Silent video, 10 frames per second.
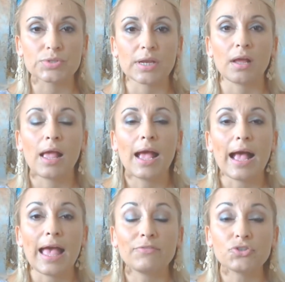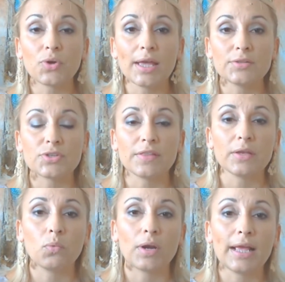Now, I haven't tried it, so I
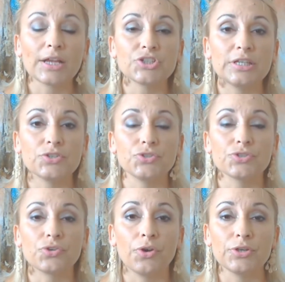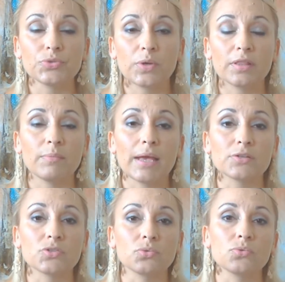think what I actually need to do is go into one of the MAC
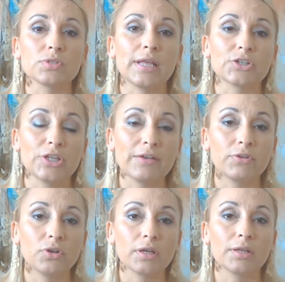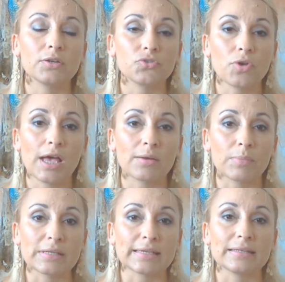stores and actually have a look at it and try it on
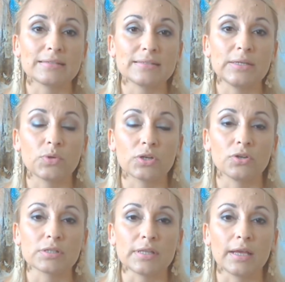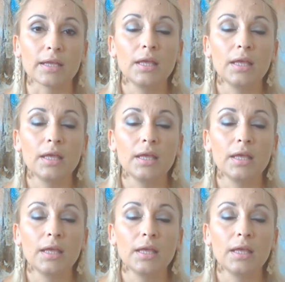my skin and see what it looks like.